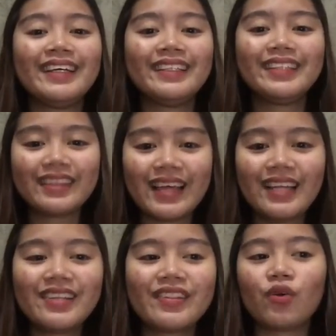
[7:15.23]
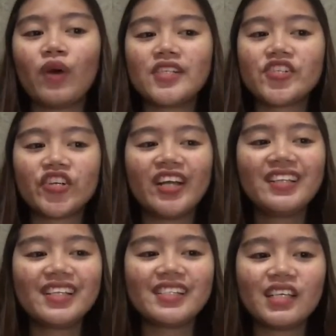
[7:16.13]
The 10th question:
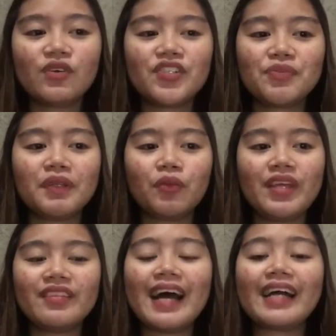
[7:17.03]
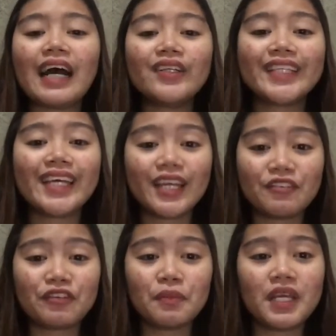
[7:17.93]
distinguish between the accounting
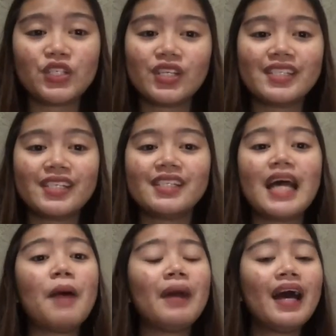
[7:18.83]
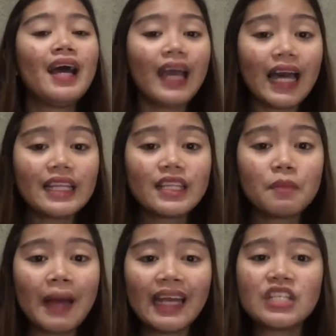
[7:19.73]
information system and
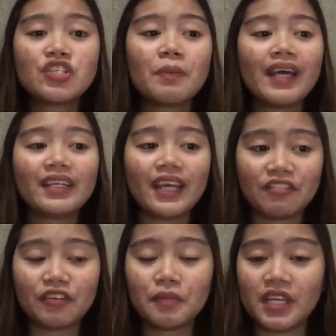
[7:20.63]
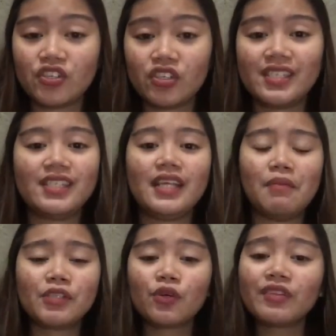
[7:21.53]
the management information system.
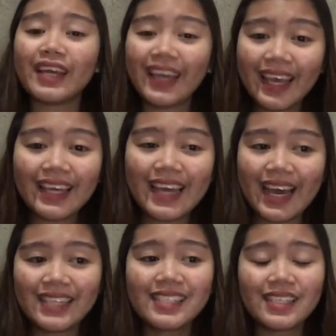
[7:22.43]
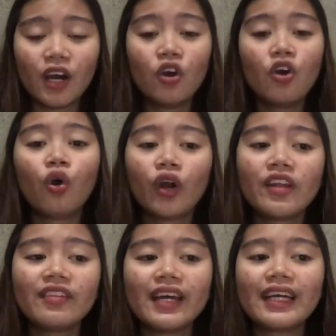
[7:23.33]
So the AIS, or
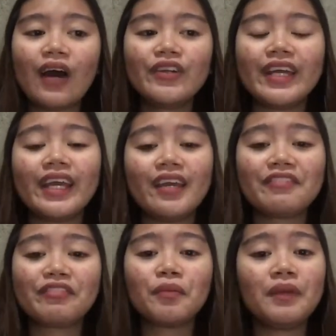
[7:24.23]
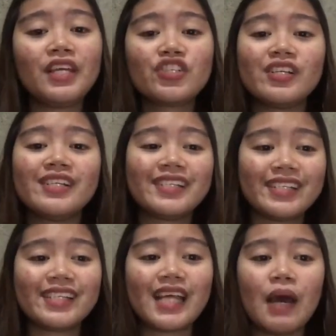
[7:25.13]
the accounting information
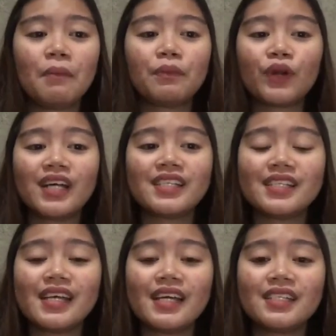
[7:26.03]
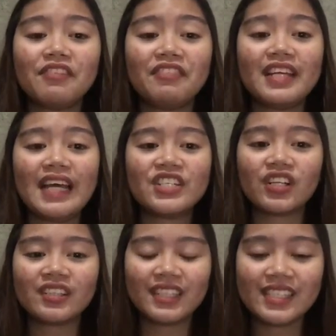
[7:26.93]
system, processes the
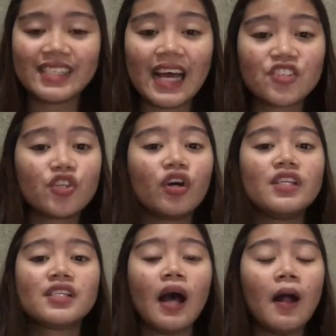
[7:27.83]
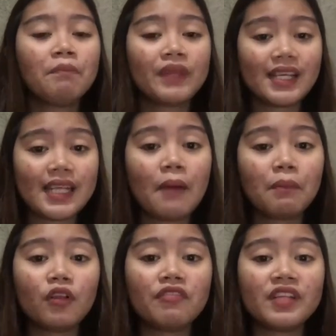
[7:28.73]
financial transactions.
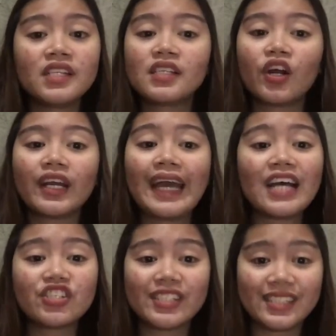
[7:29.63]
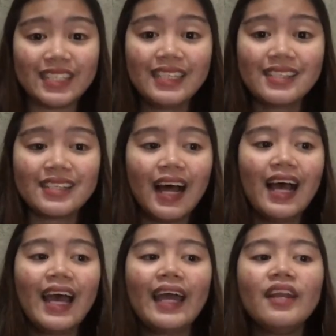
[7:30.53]
Example of this are cash receipts,
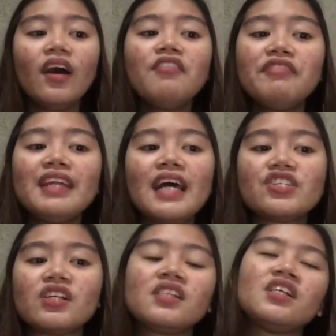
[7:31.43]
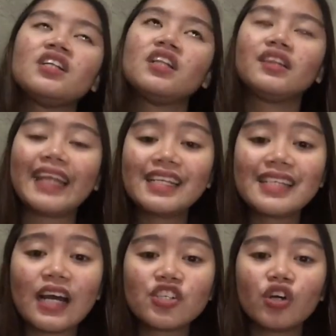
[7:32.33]
and non-financial
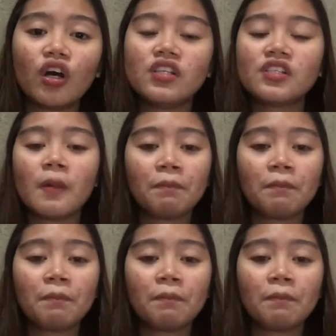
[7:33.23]
transactions.